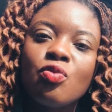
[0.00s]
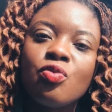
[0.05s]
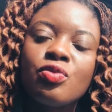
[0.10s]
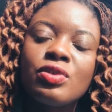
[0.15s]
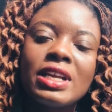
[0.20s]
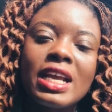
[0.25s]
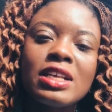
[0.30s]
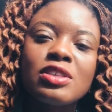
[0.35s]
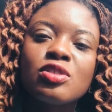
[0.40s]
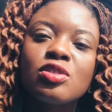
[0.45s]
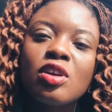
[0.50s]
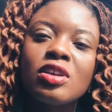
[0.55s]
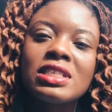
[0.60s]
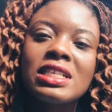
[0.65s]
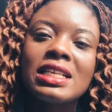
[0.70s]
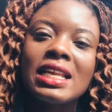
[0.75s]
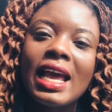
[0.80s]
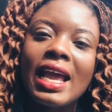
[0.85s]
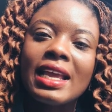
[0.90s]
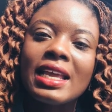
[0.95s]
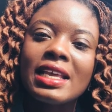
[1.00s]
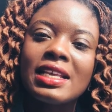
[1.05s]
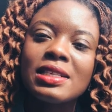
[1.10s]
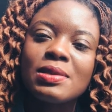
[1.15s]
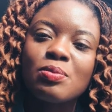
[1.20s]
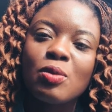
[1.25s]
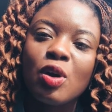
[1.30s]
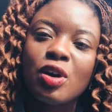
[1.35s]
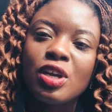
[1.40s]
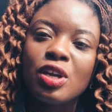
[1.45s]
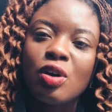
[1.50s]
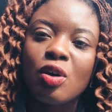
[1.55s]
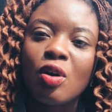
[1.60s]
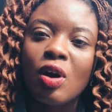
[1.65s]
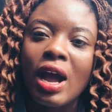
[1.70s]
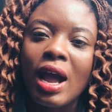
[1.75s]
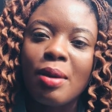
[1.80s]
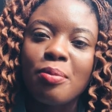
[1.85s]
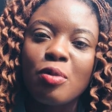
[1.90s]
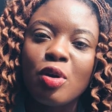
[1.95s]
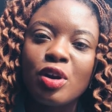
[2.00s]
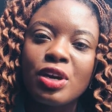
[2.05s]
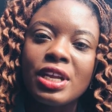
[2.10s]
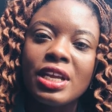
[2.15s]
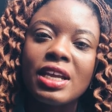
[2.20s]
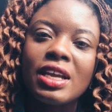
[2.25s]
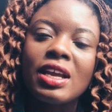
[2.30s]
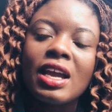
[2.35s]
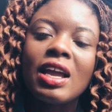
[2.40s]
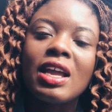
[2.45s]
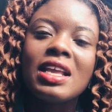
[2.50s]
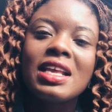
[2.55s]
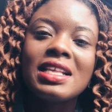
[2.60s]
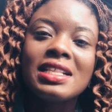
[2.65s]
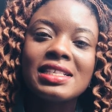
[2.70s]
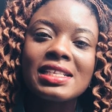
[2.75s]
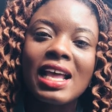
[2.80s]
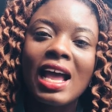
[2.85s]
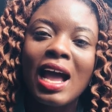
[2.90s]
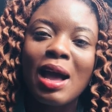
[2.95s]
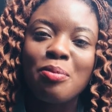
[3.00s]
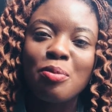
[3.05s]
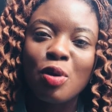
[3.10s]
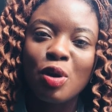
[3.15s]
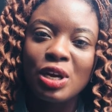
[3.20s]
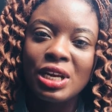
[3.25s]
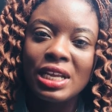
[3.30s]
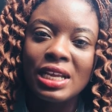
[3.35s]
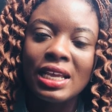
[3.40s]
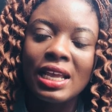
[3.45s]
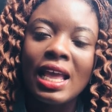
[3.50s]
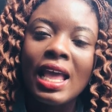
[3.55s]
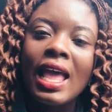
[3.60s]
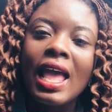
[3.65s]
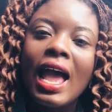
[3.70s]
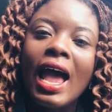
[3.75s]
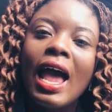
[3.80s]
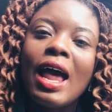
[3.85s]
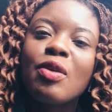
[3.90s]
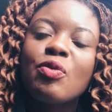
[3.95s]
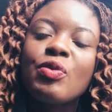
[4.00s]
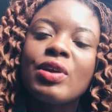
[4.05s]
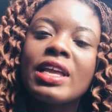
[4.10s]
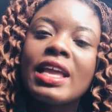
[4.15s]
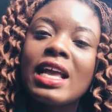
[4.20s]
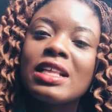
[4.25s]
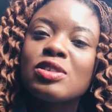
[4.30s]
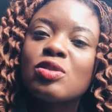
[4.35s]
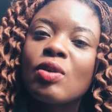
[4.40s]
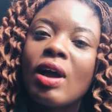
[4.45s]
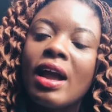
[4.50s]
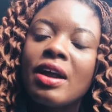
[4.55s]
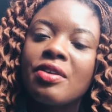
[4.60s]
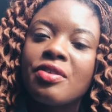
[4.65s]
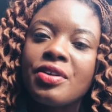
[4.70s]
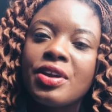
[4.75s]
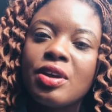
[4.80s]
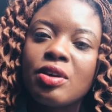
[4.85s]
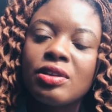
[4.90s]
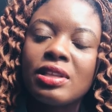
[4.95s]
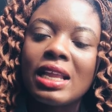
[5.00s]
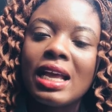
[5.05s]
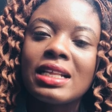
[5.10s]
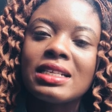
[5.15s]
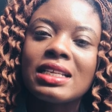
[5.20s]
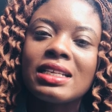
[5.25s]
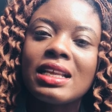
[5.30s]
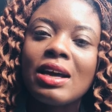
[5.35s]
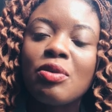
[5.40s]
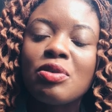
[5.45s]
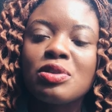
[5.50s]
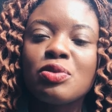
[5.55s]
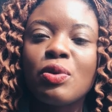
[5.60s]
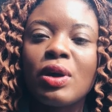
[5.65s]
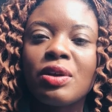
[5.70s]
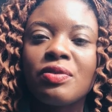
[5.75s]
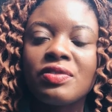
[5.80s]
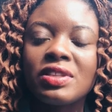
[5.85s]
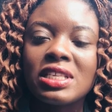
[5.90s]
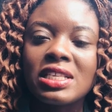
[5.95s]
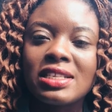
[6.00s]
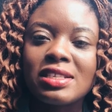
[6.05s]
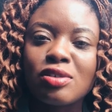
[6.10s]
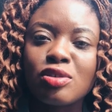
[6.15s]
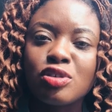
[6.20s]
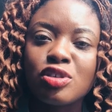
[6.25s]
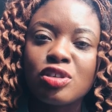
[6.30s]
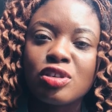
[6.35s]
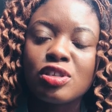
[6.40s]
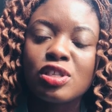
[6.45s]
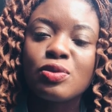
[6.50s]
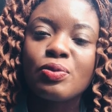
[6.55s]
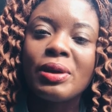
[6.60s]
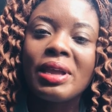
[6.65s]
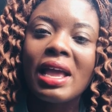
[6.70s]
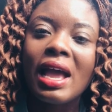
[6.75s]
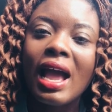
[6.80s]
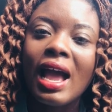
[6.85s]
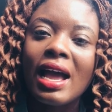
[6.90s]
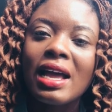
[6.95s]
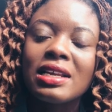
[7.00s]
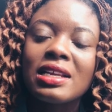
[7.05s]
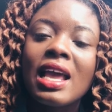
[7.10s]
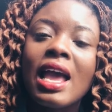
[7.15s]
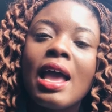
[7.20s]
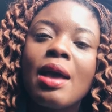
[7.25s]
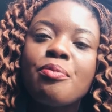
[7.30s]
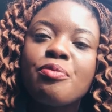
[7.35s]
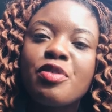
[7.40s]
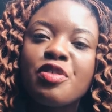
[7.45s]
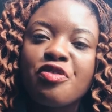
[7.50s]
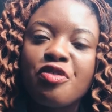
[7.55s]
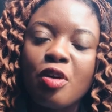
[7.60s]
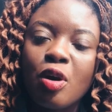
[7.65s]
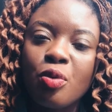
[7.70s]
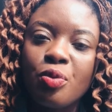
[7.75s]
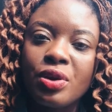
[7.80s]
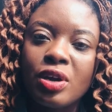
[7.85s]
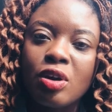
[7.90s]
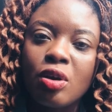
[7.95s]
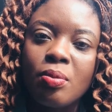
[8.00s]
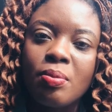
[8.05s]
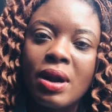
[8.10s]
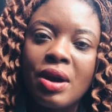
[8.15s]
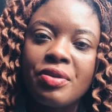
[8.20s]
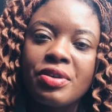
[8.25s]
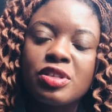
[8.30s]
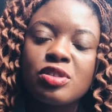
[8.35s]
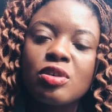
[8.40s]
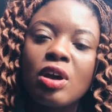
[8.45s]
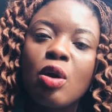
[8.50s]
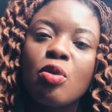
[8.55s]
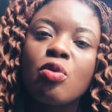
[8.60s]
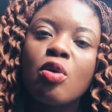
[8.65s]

there's nothing like his money or her money it's our money and we get to agree on that and that was one of the discussions we had before we got married so